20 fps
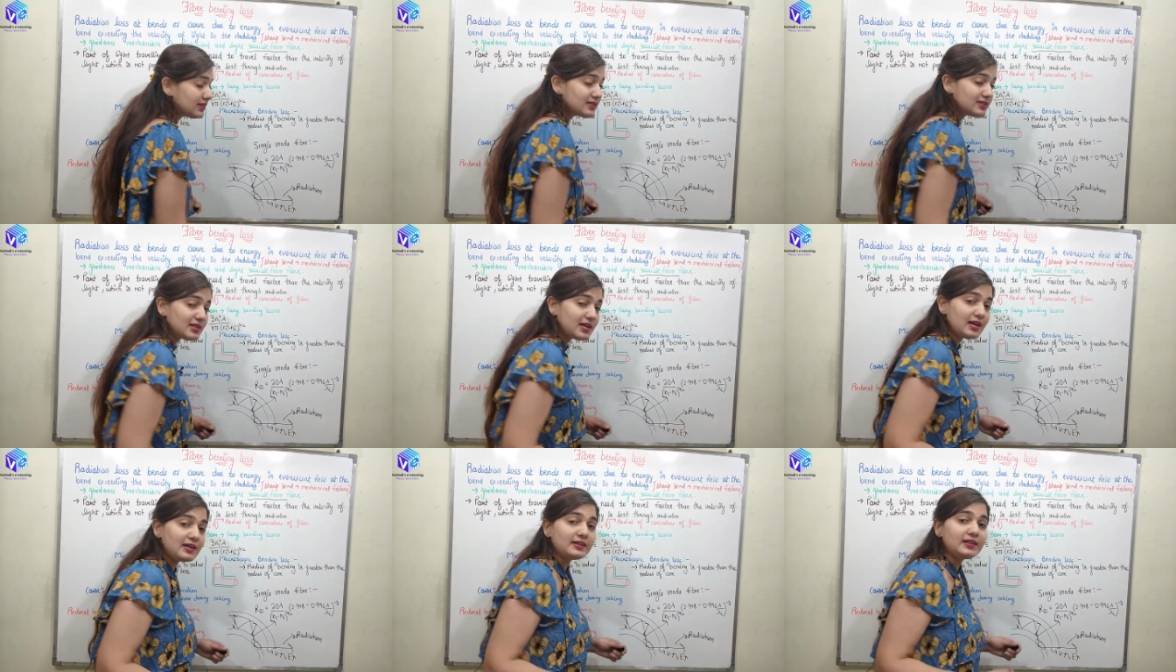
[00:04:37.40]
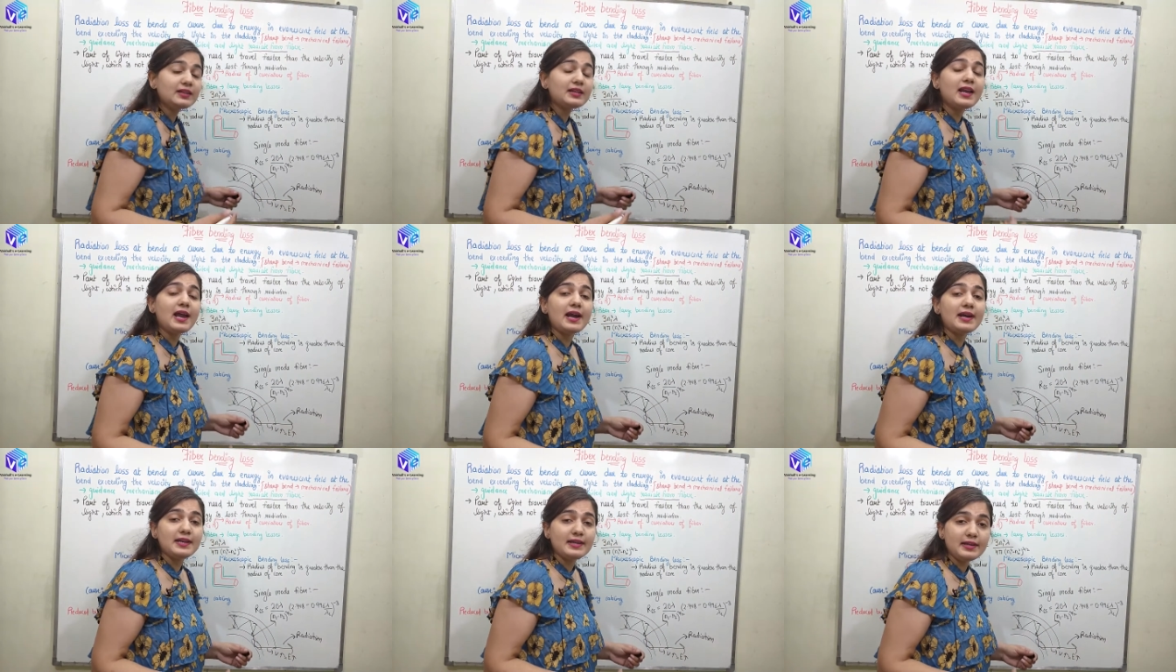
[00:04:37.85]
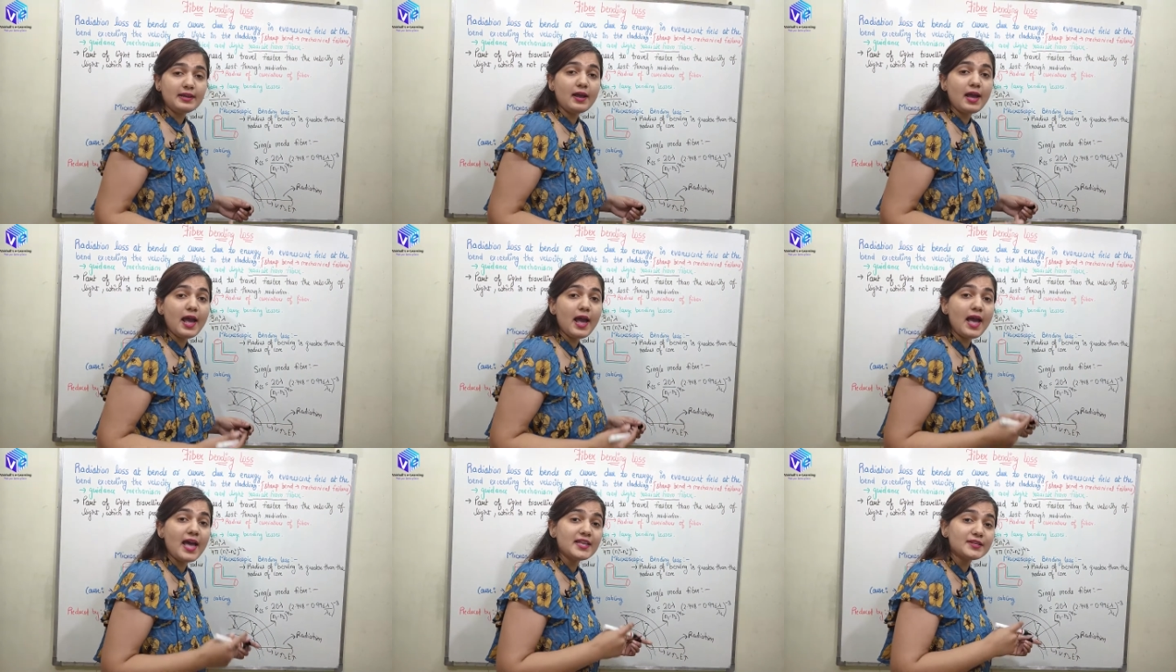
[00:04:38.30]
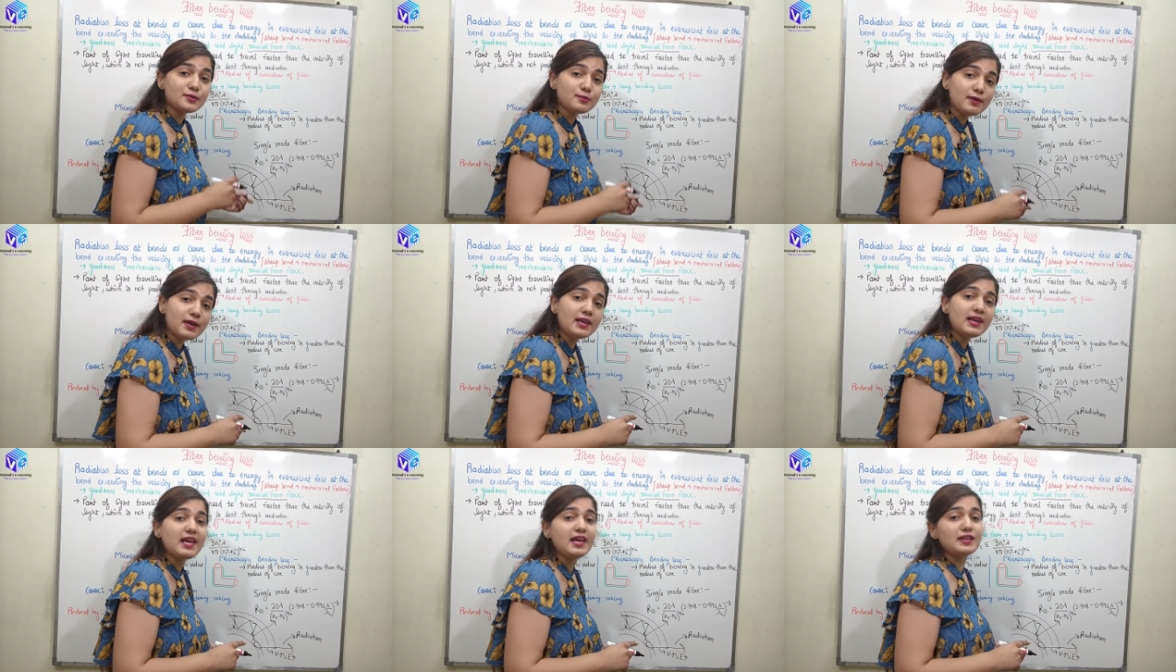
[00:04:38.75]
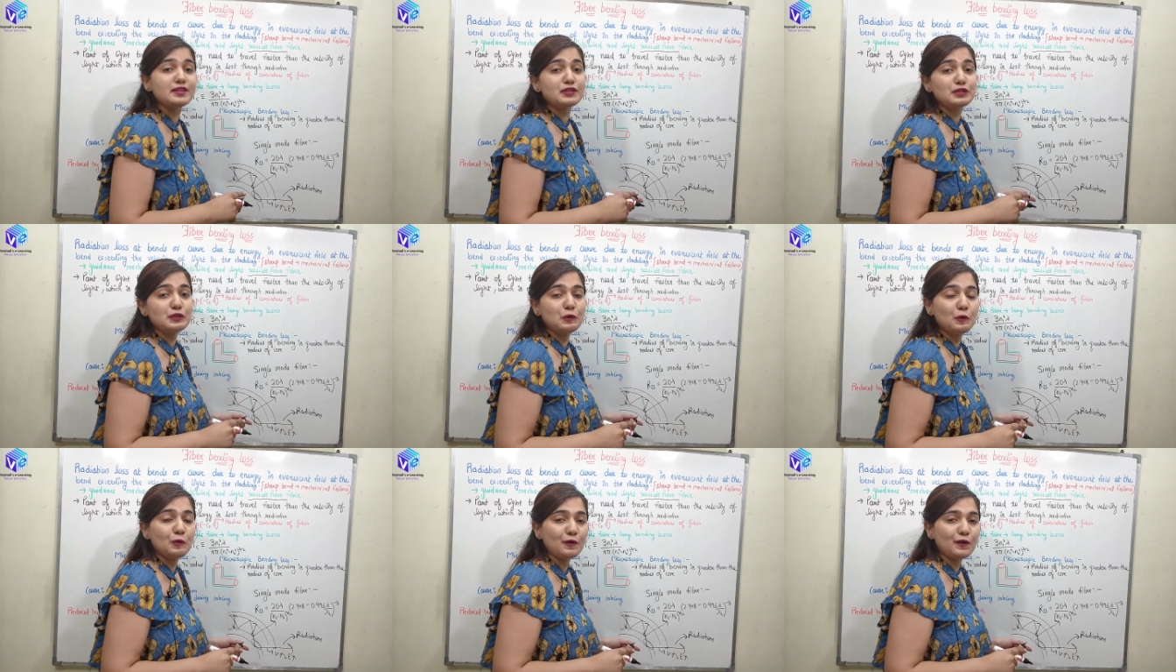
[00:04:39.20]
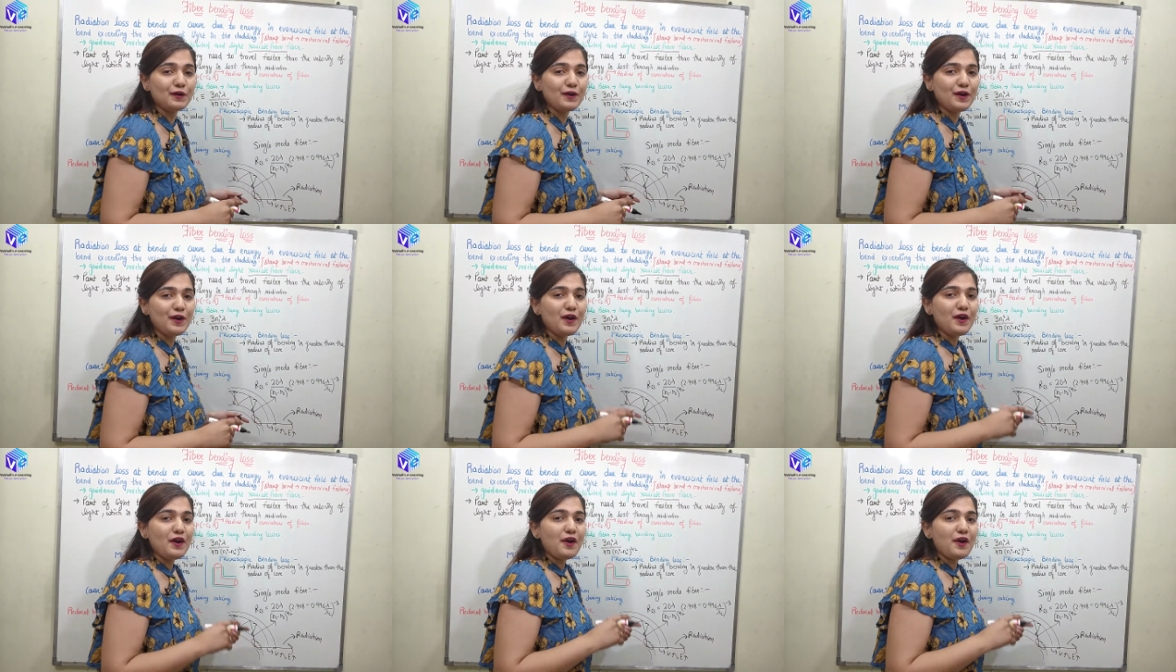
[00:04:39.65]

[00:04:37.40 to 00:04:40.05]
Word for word: inside the cladding as well as core,